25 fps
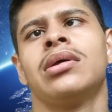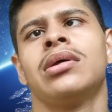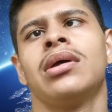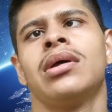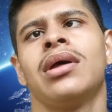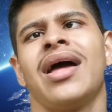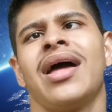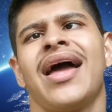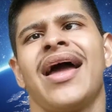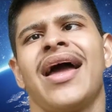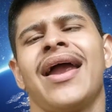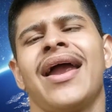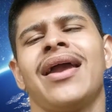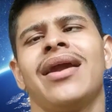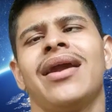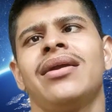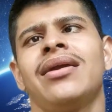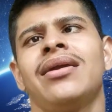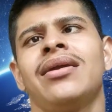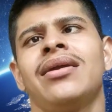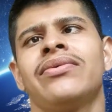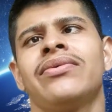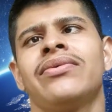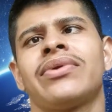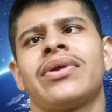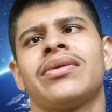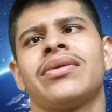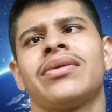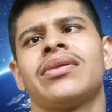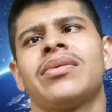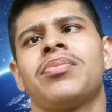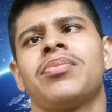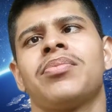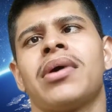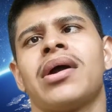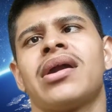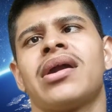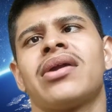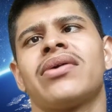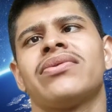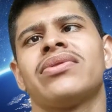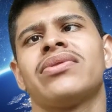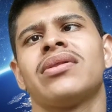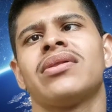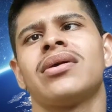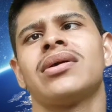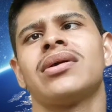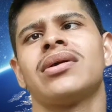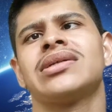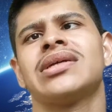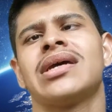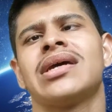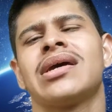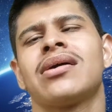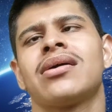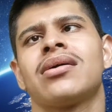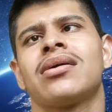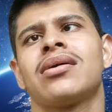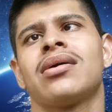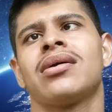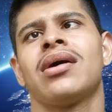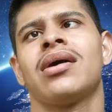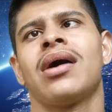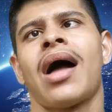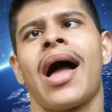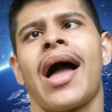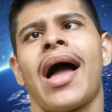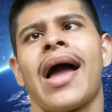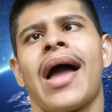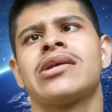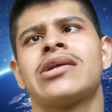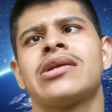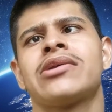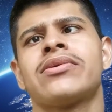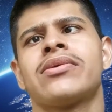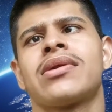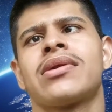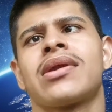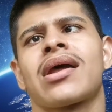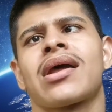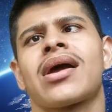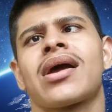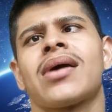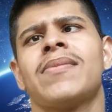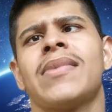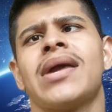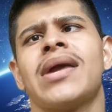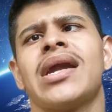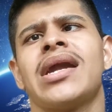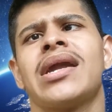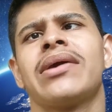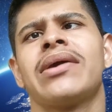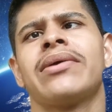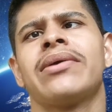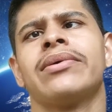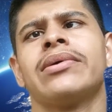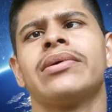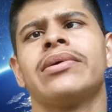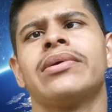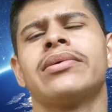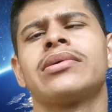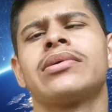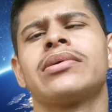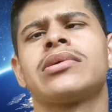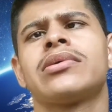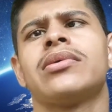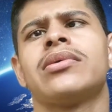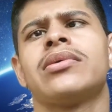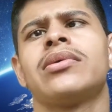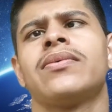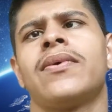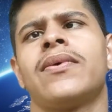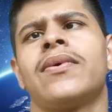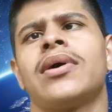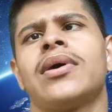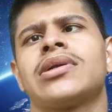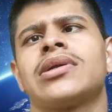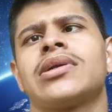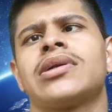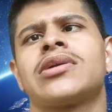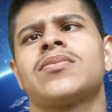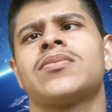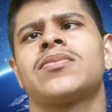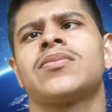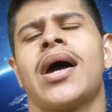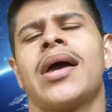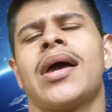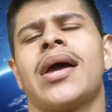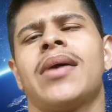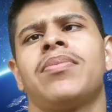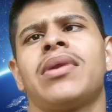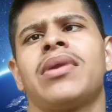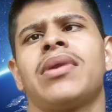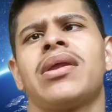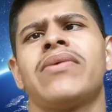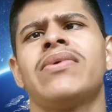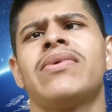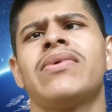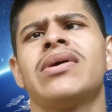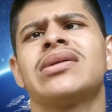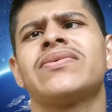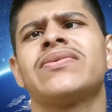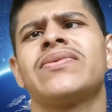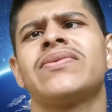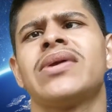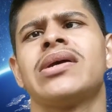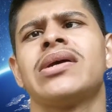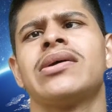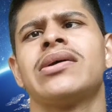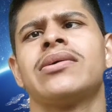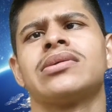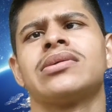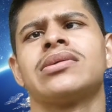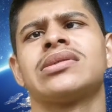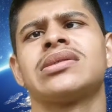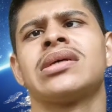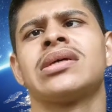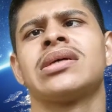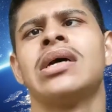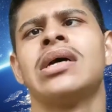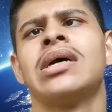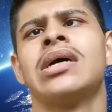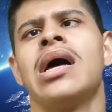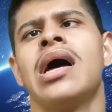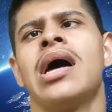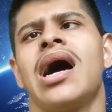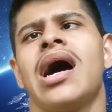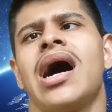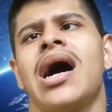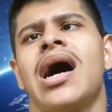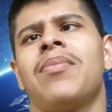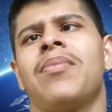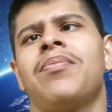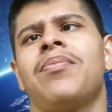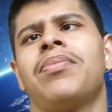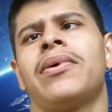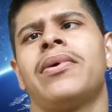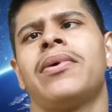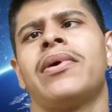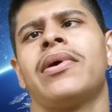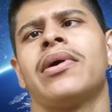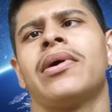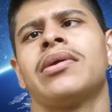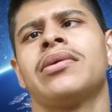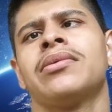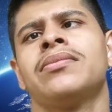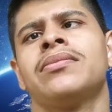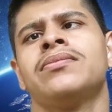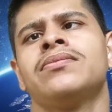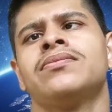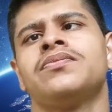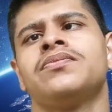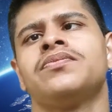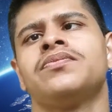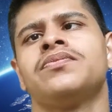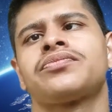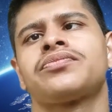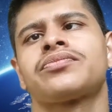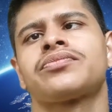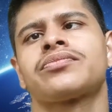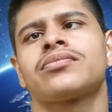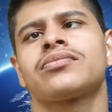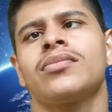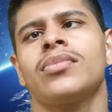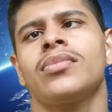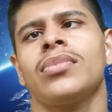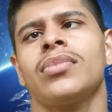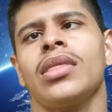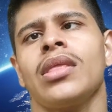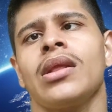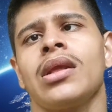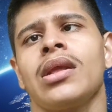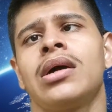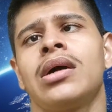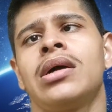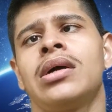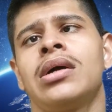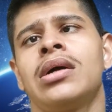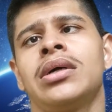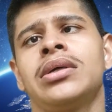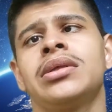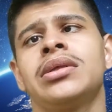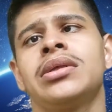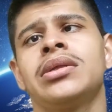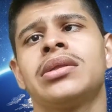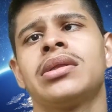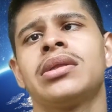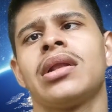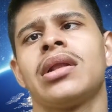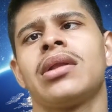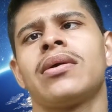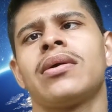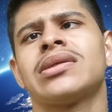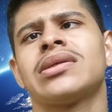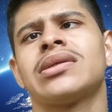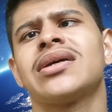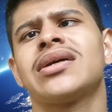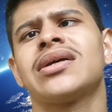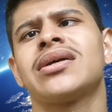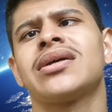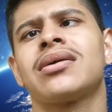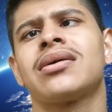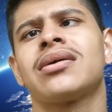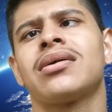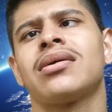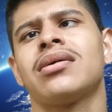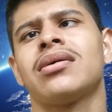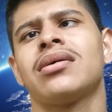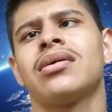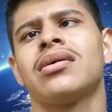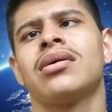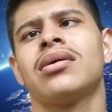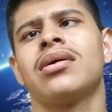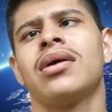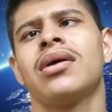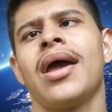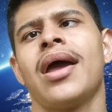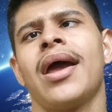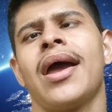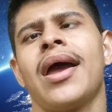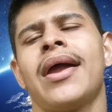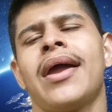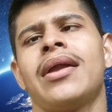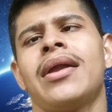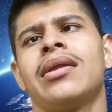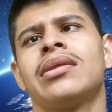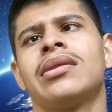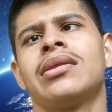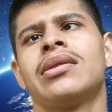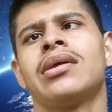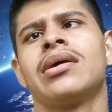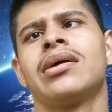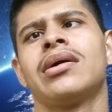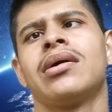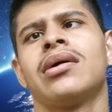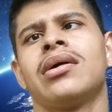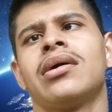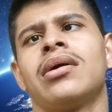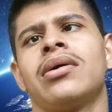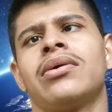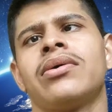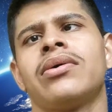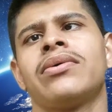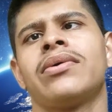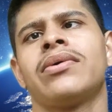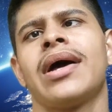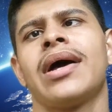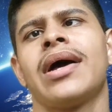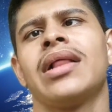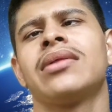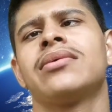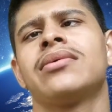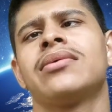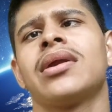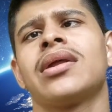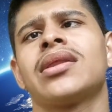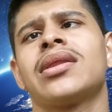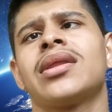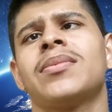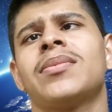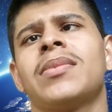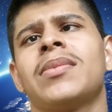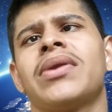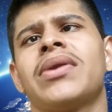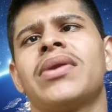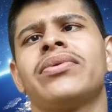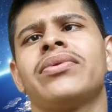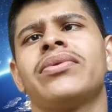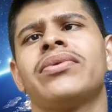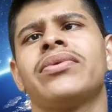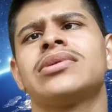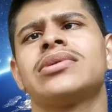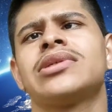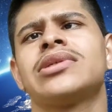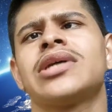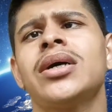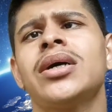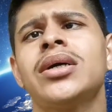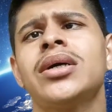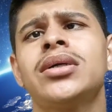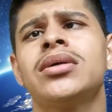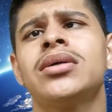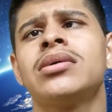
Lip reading: And from the point of logic, I should recommend you should watch my previous videos upon the logic and the algorithm and flowchart.